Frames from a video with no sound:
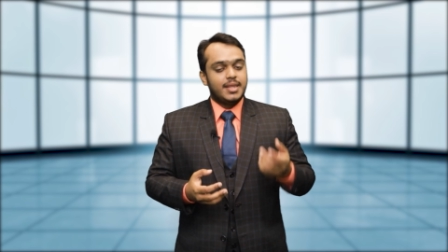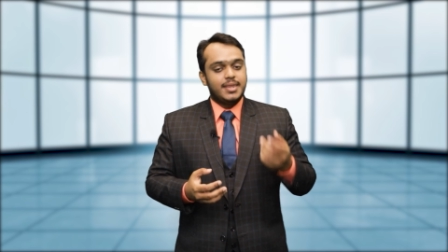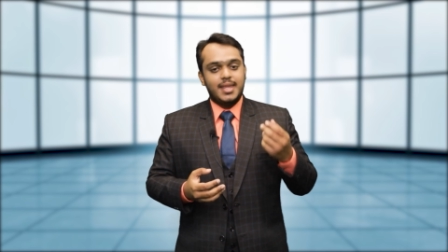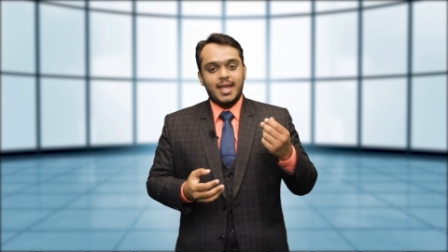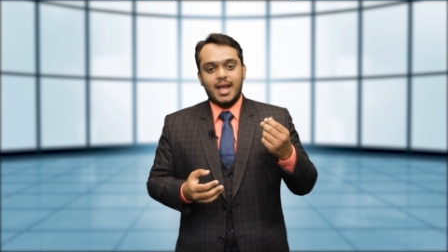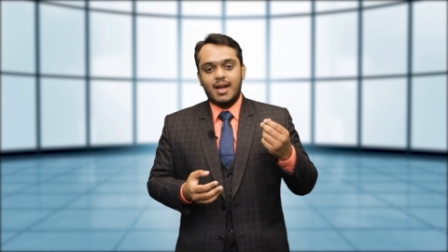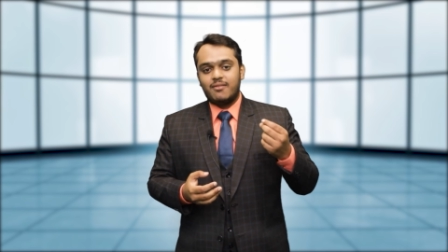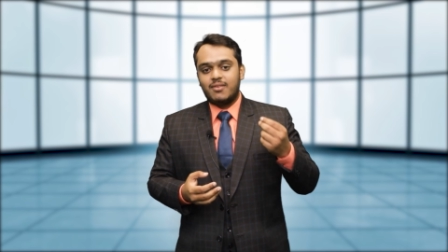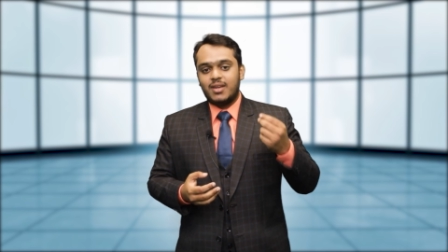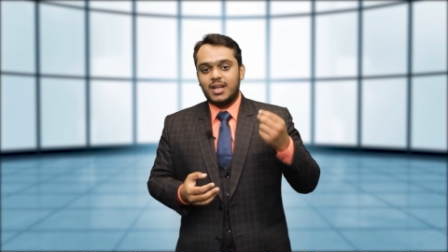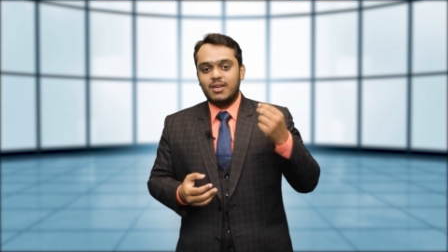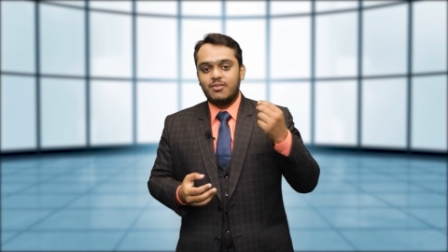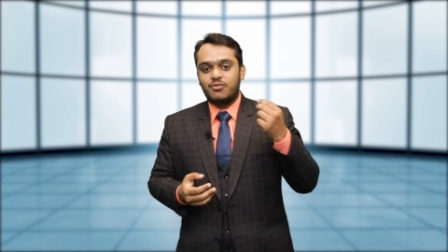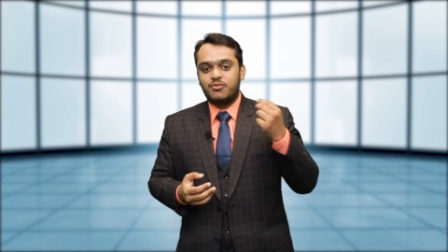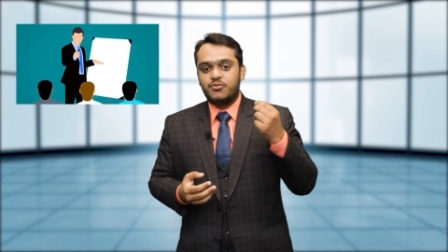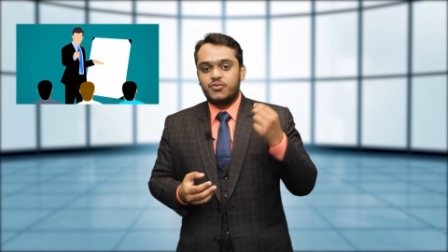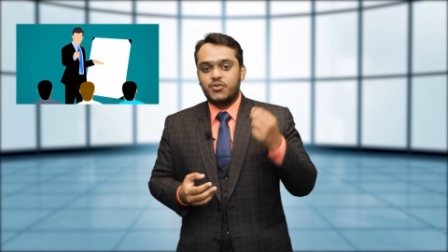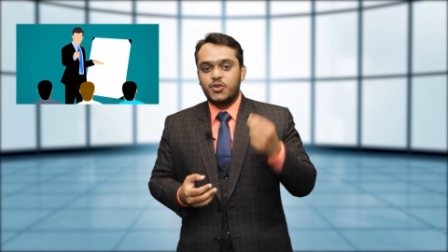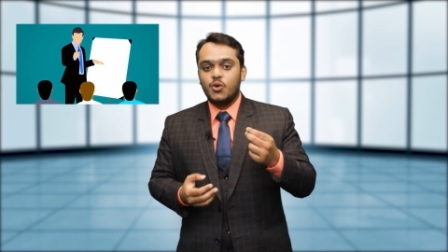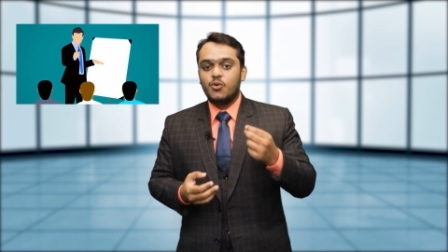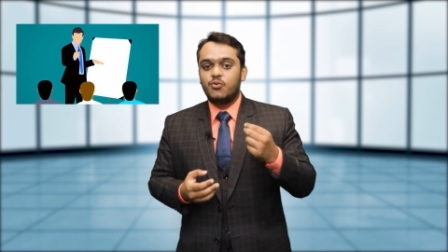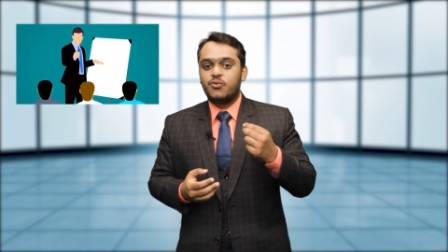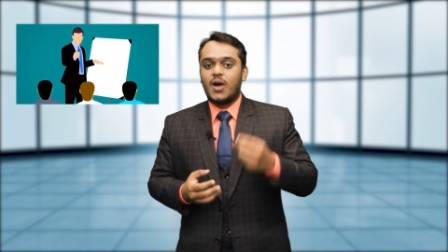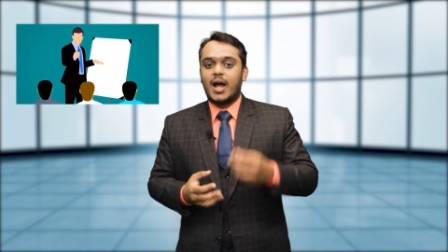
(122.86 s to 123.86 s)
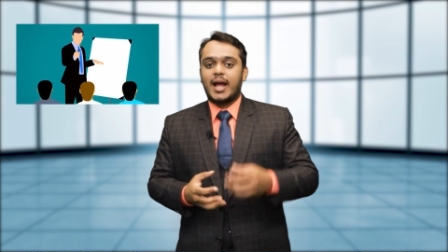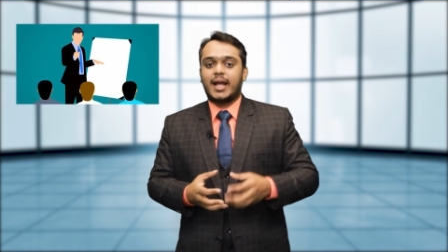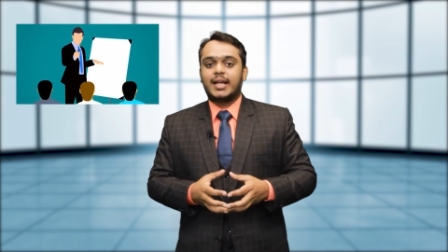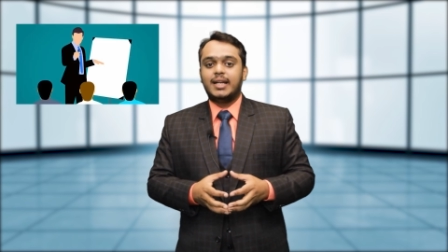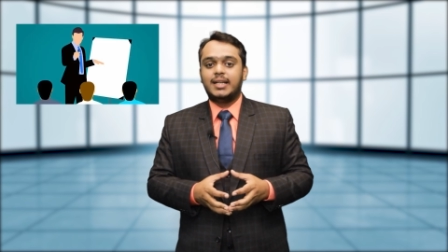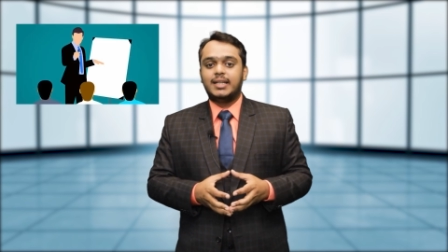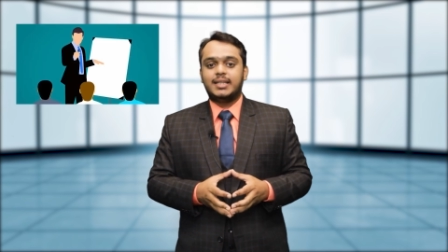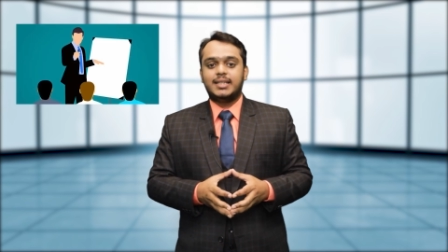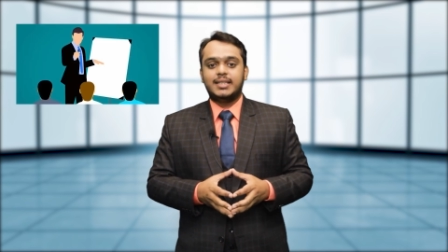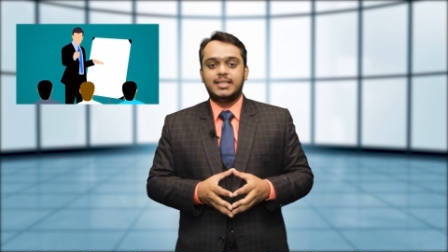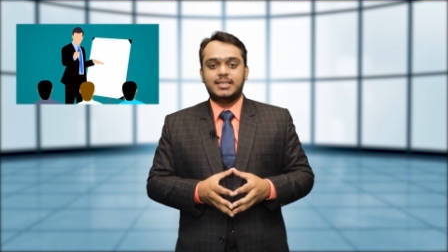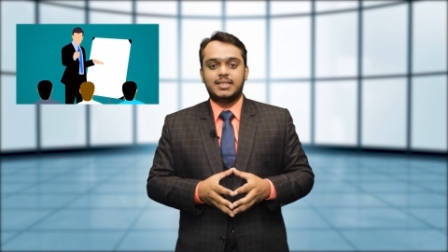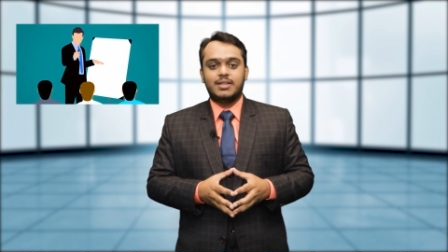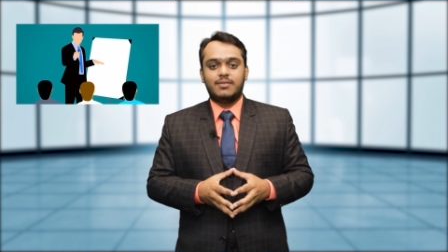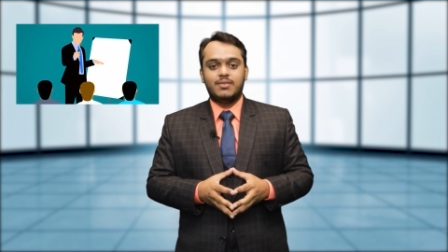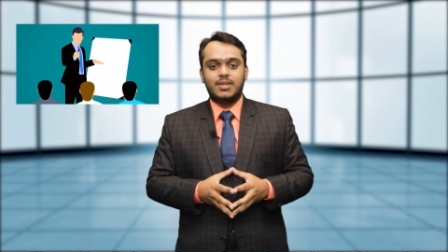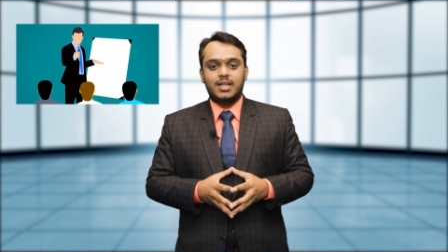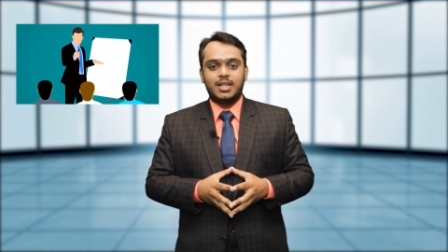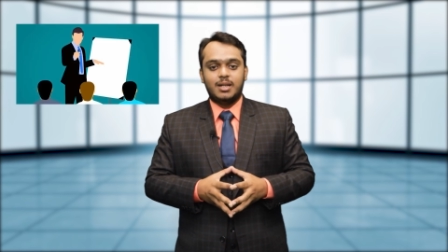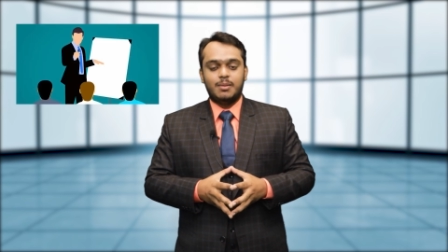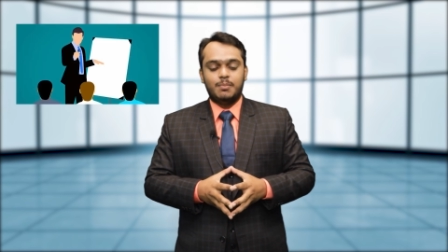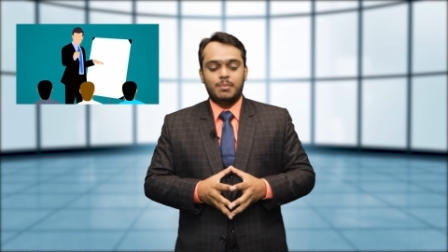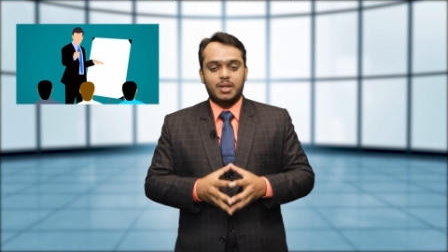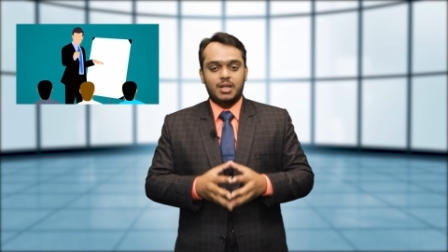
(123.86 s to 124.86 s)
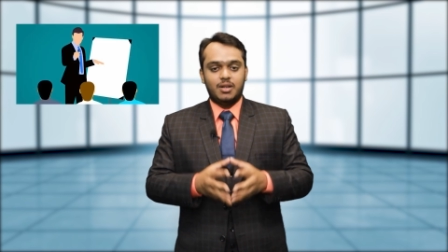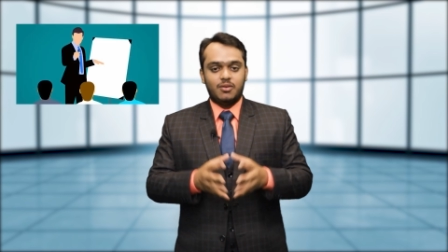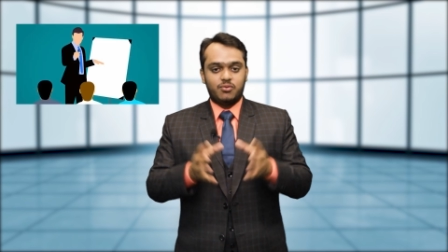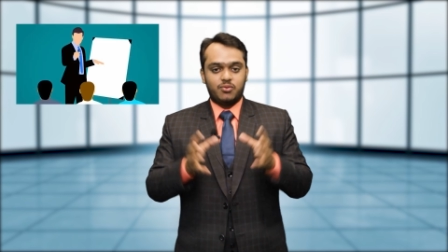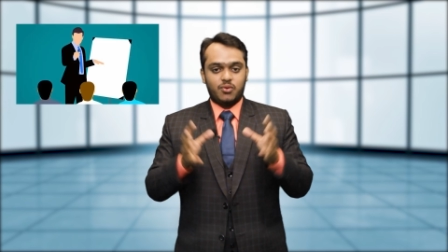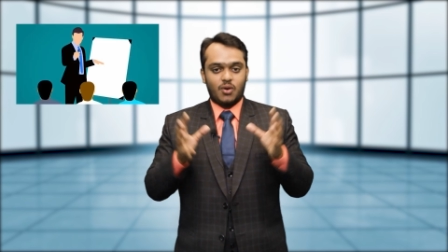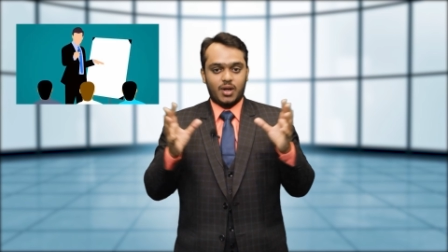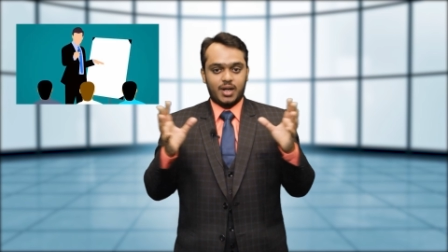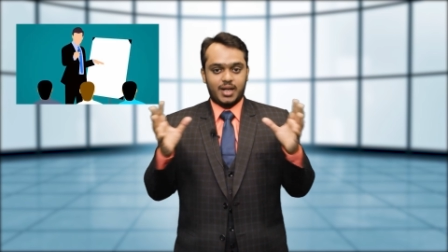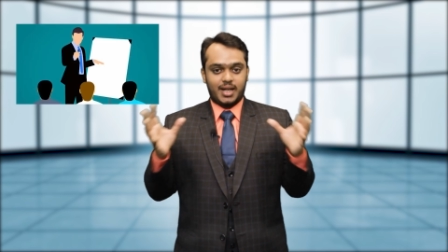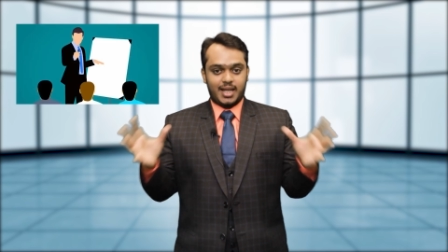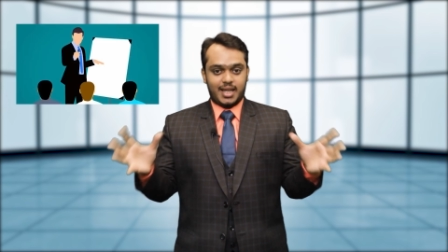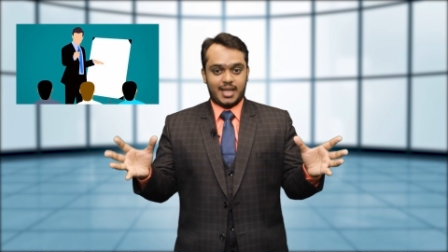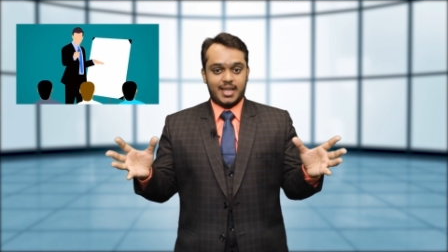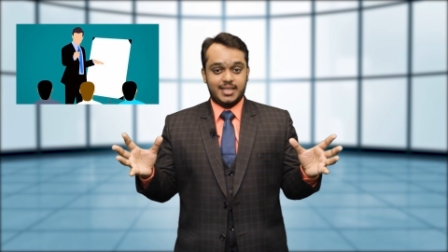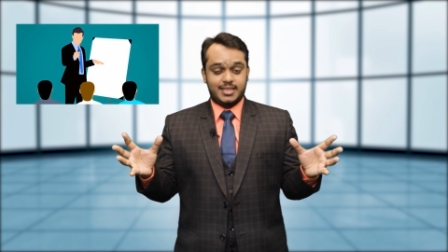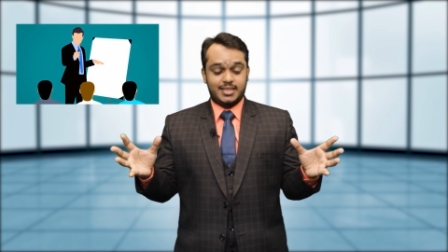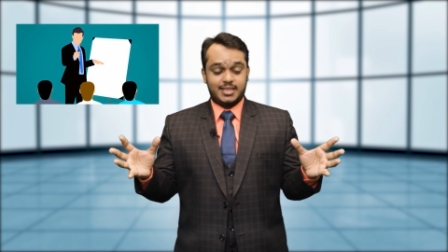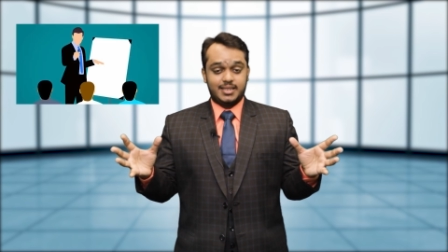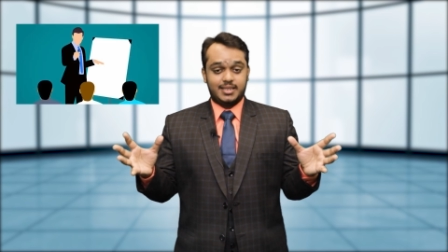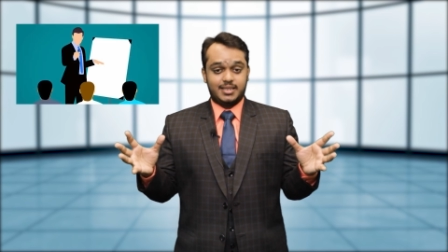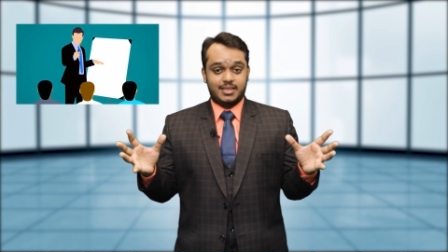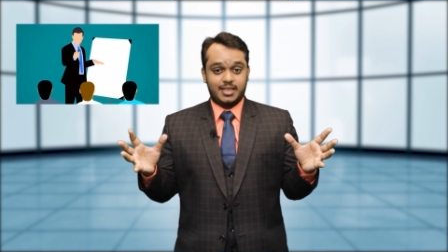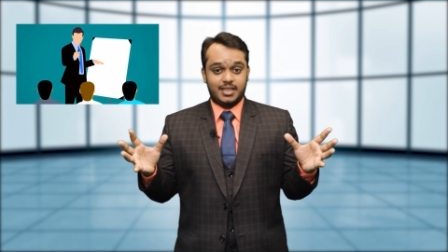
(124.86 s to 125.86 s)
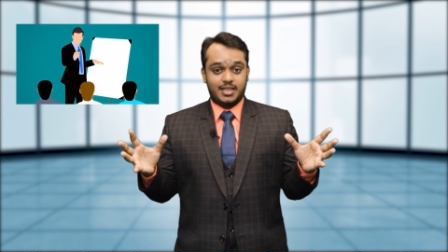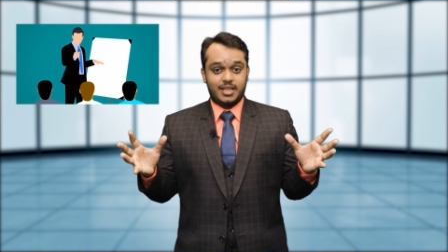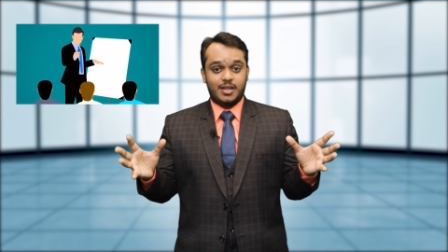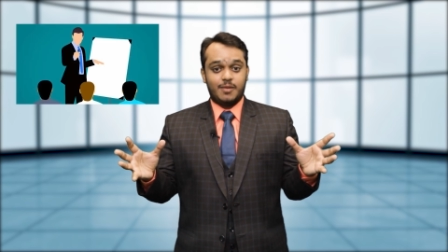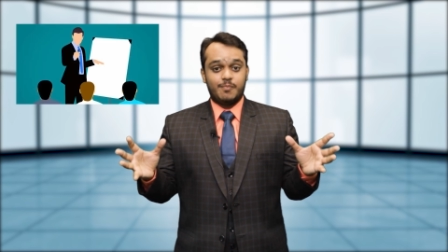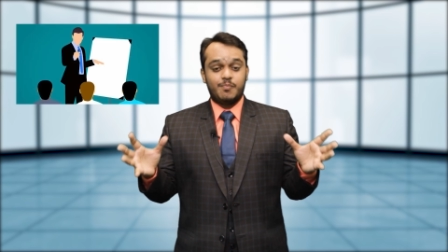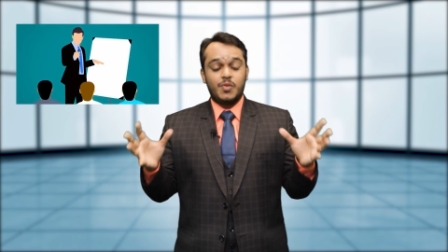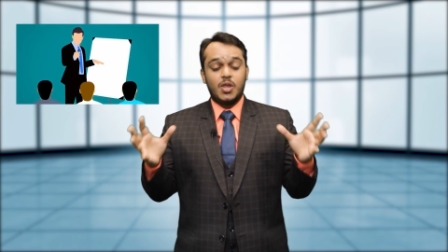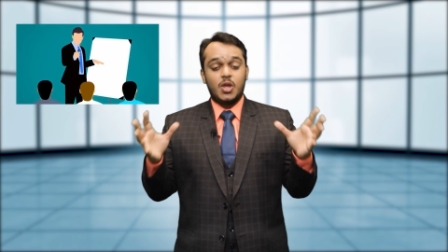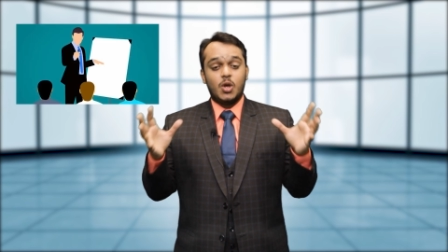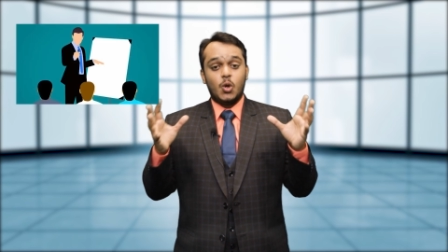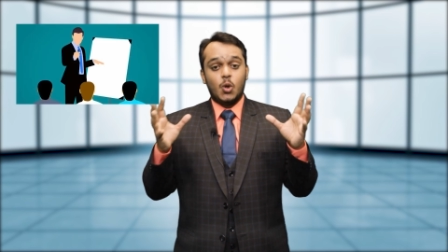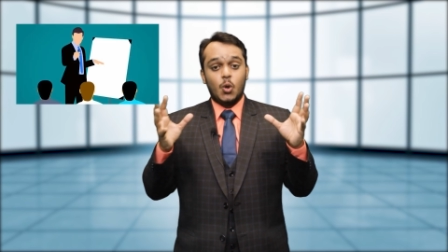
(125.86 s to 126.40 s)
There are very few faculties available for ACCA